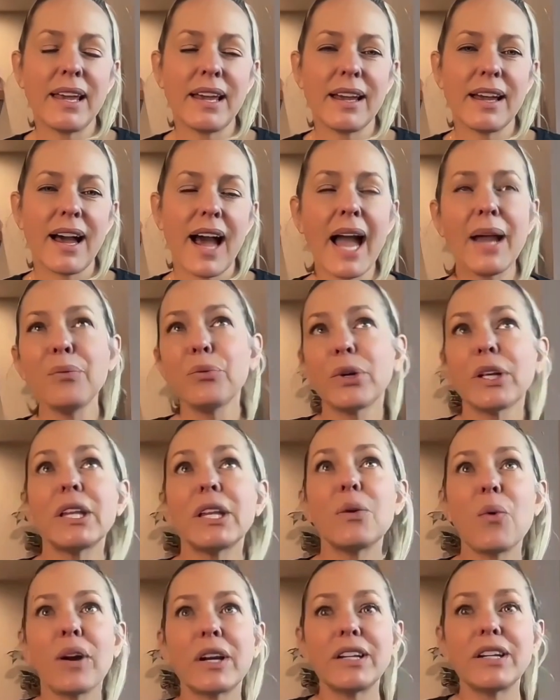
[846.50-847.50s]
I really
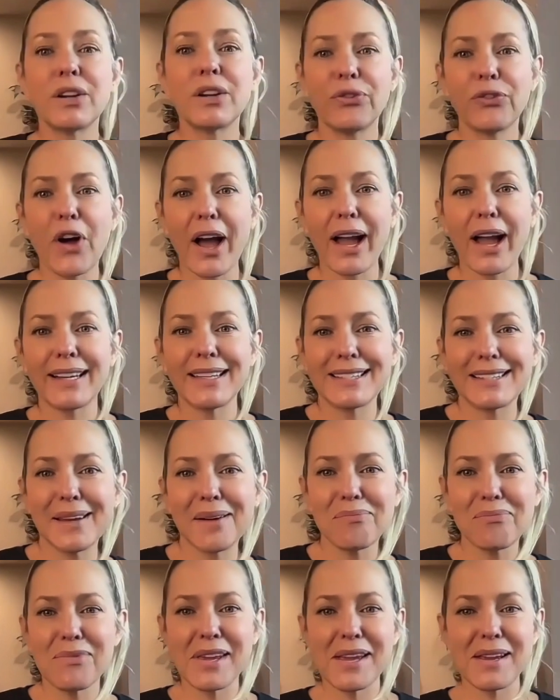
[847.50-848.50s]
wanted to find
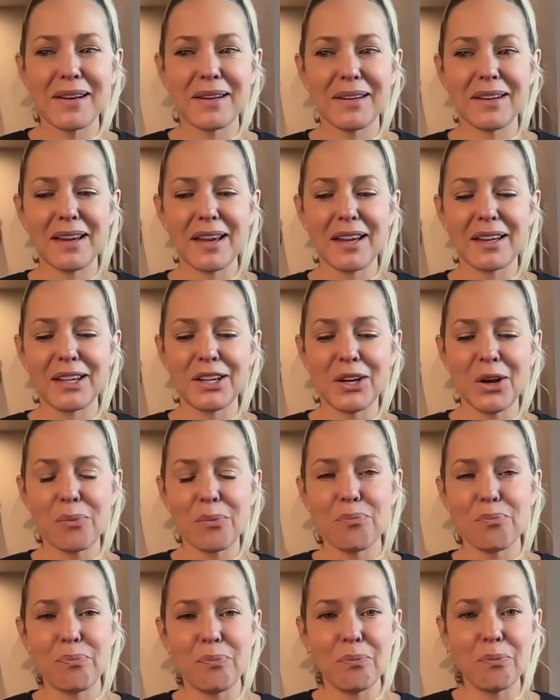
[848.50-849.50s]
something,
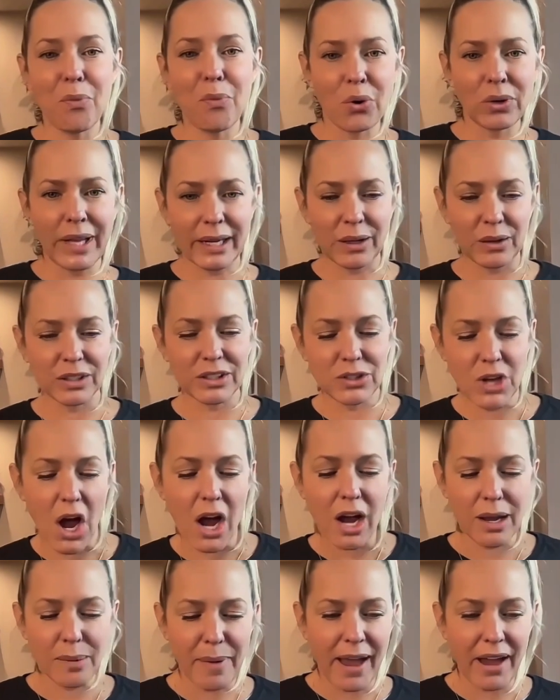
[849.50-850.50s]
more like talk
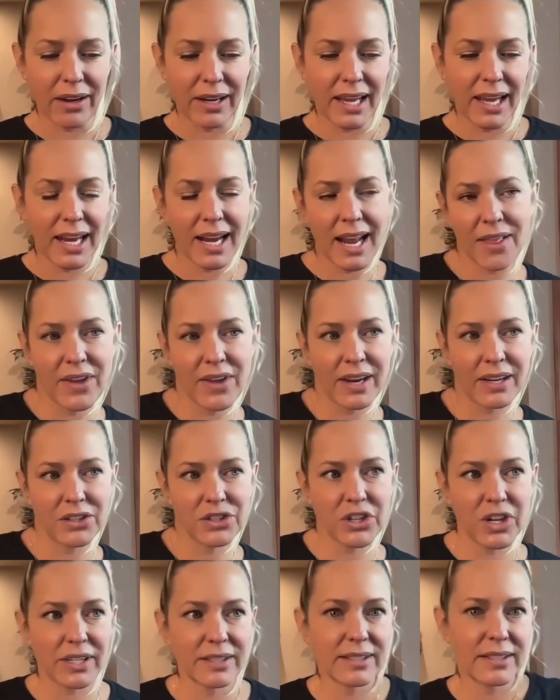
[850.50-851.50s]
about it, and then
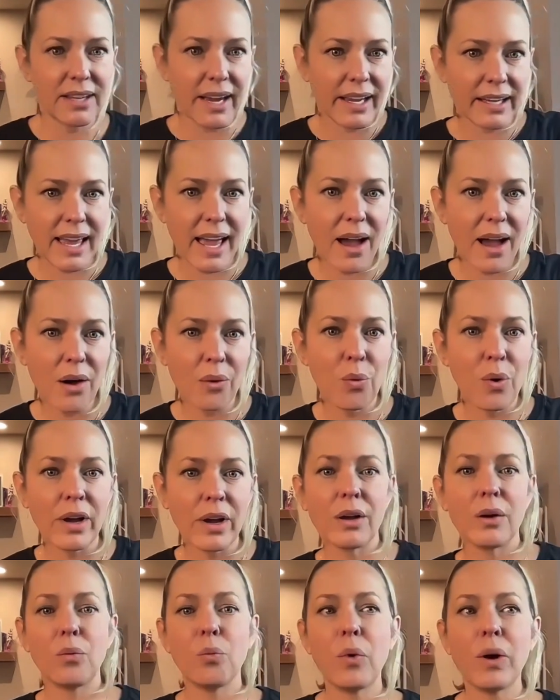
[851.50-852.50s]
just like
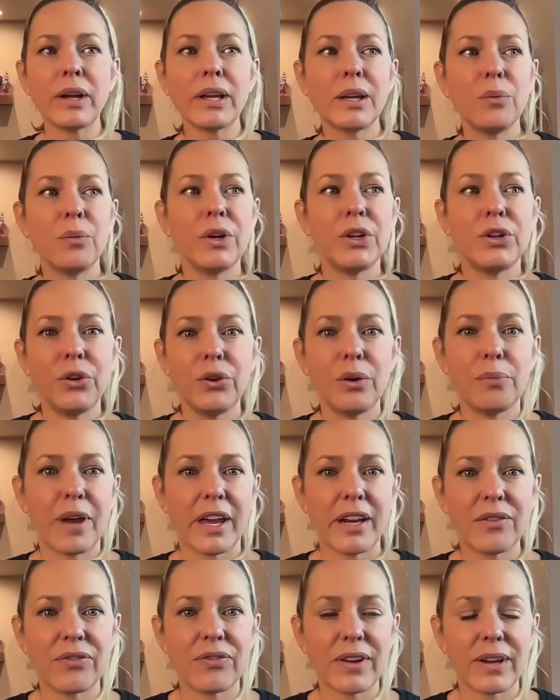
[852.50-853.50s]
what can we do to
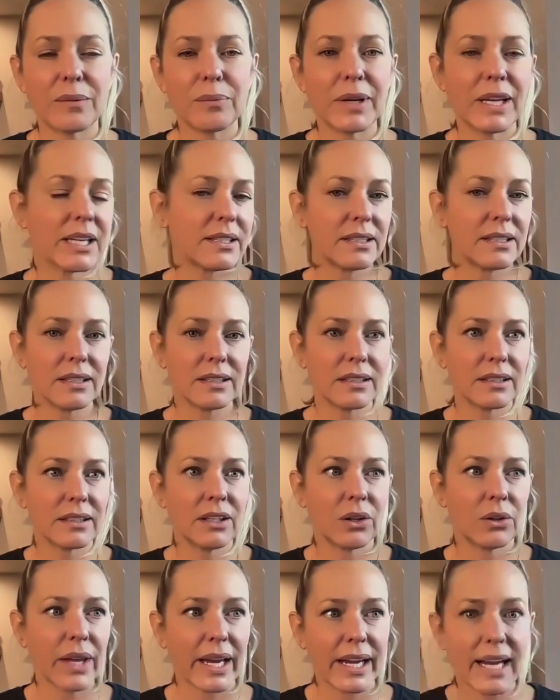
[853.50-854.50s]
benefit? Because,
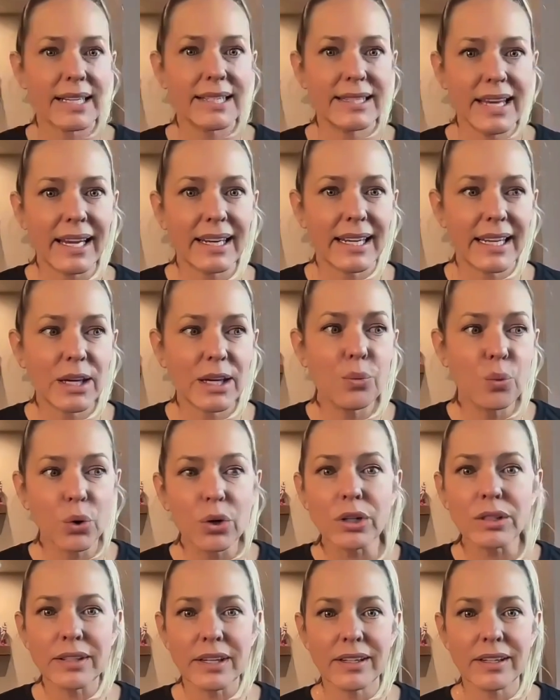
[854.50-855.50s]
like I said, he
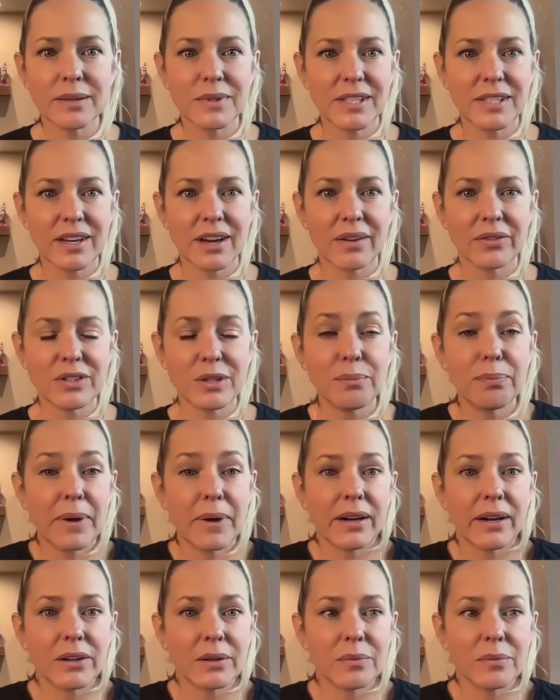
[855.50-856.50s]
worked on himself to
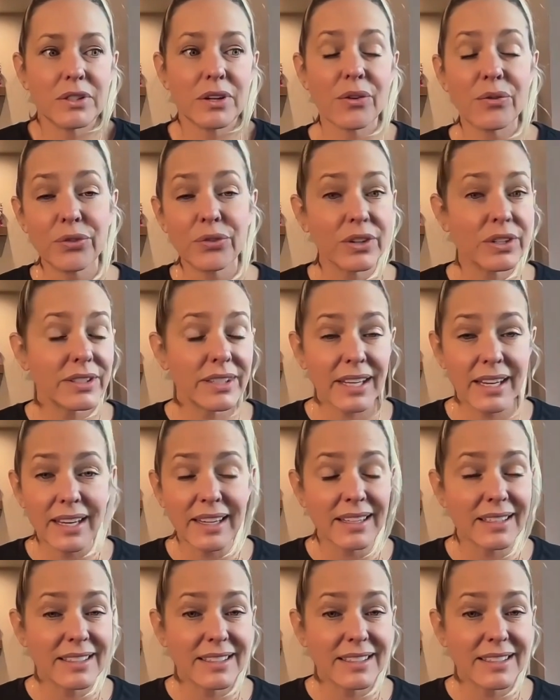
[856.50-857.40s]
better himself for his kids.